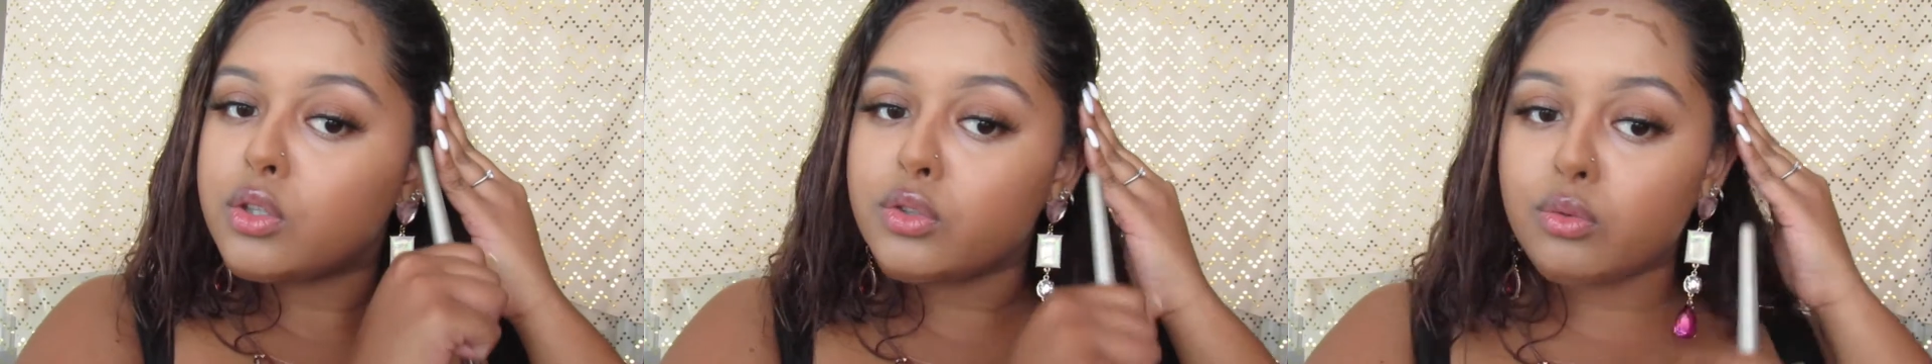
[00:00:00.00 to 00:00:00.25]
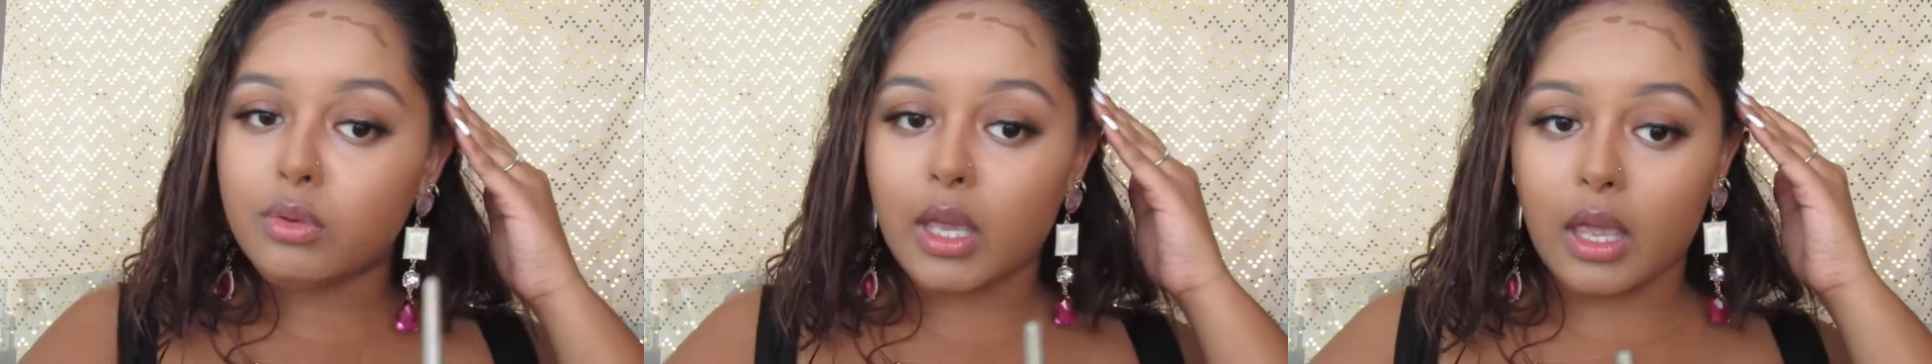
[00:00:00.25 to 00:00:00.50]

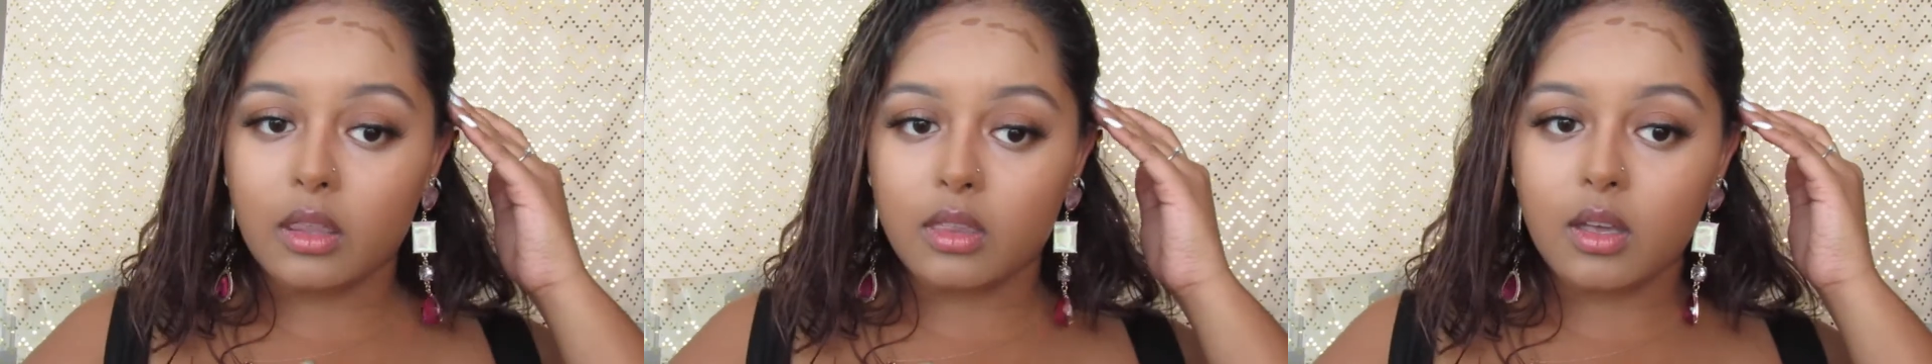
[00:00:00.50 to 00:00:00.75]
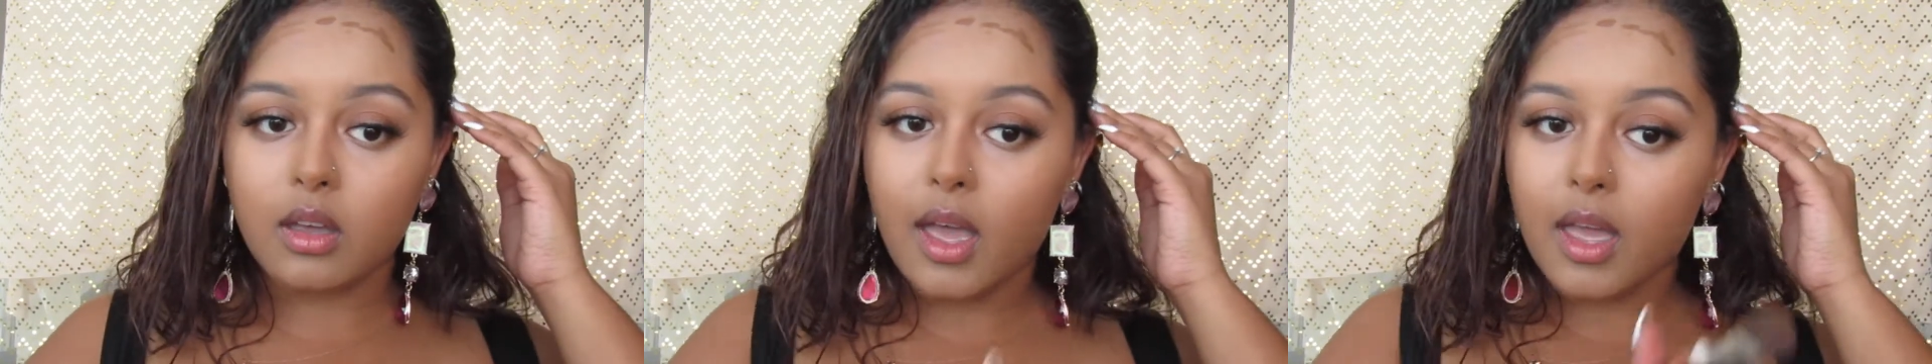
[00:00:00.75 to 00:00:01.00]

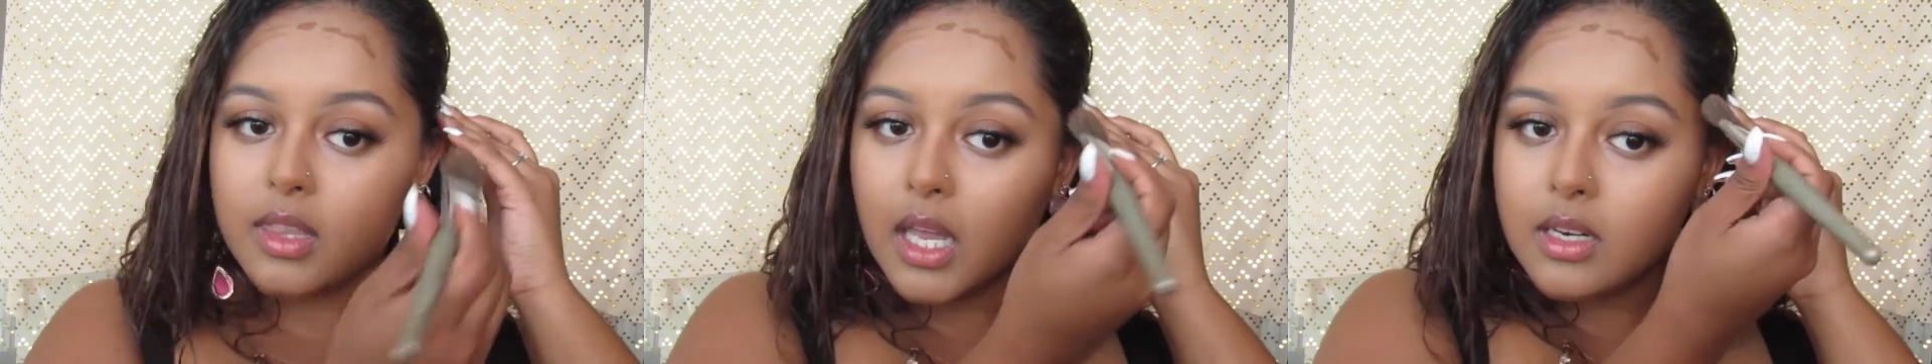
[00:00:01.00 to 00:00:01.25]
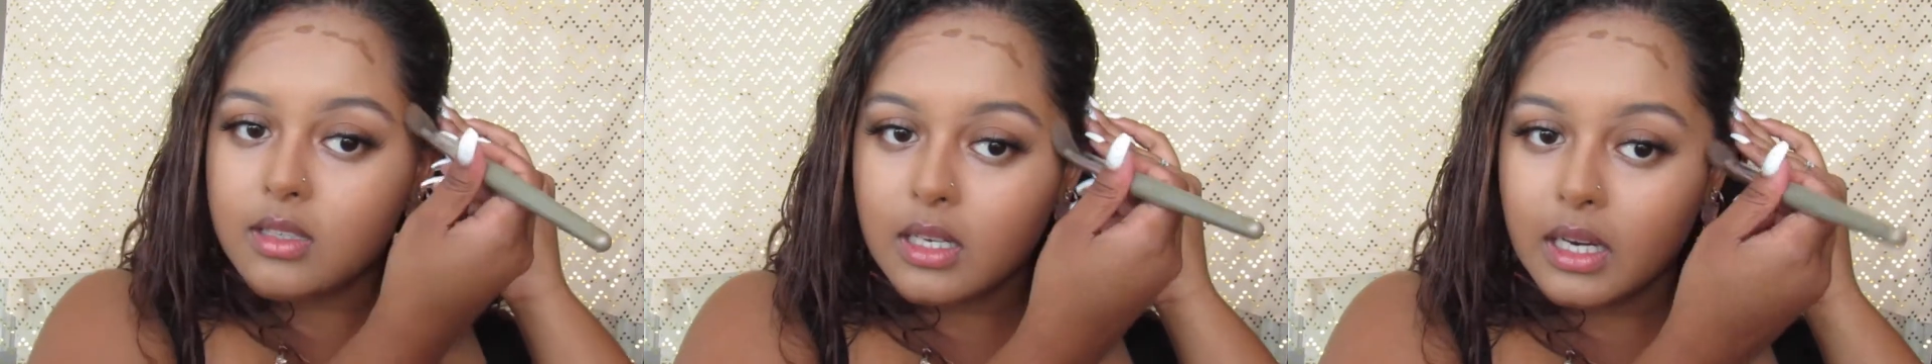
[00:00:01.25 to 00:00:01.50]
together, and
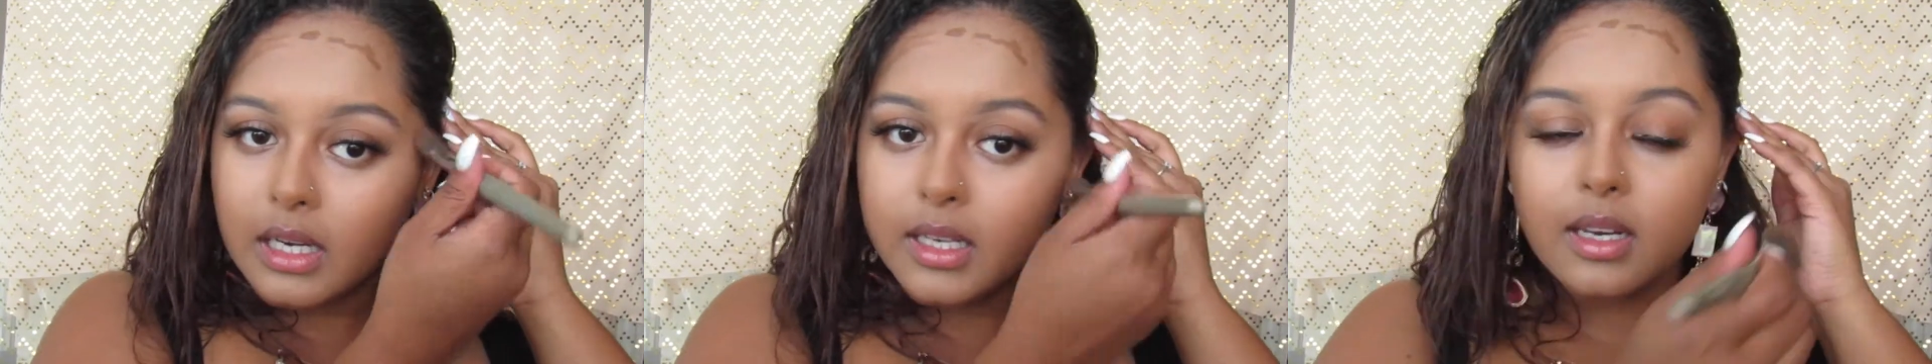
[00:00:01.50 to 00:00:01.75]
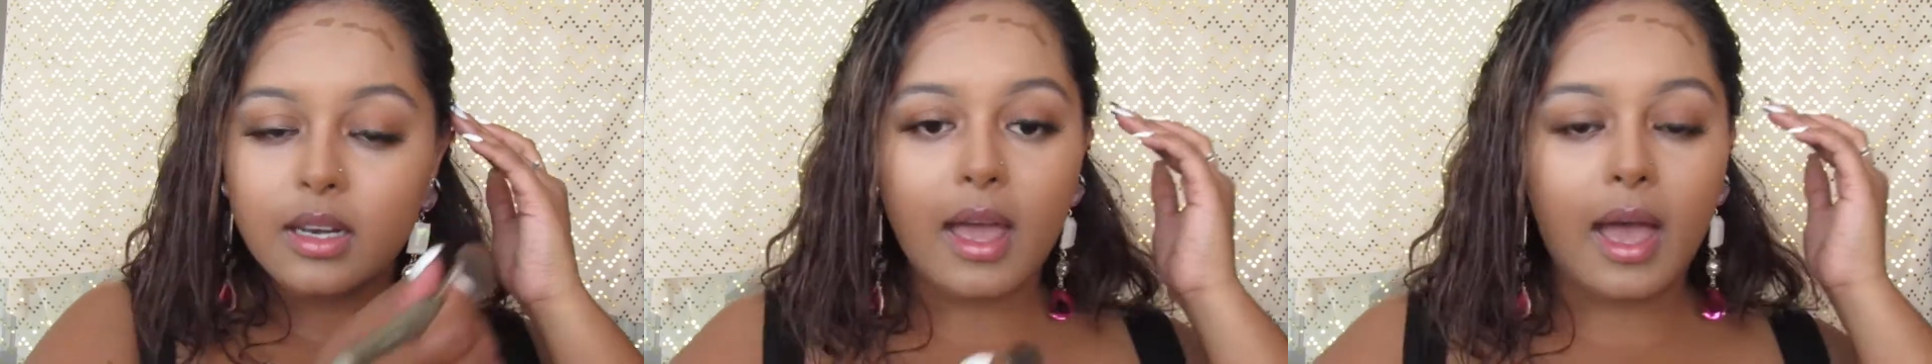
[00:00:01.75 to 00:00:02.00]
that is really gonna